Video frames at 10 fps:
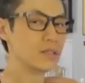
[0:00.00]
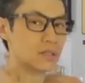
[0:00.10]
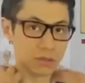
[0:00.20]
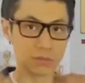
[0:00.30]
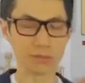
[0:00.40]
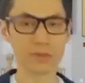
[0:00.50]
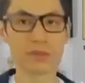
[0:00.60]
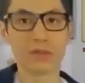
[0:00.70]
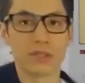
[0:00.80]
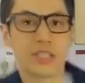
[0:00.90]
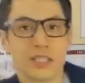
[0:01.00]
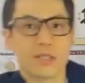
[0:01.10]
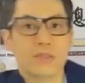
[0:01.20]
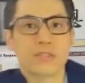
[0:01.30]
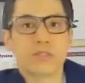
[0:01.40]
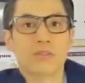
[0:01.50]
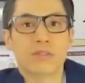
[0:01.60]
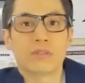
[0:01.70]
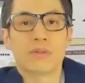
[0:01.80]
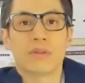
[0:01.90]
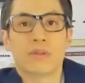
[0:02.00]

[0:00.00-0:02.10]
don't tense up your shoulders.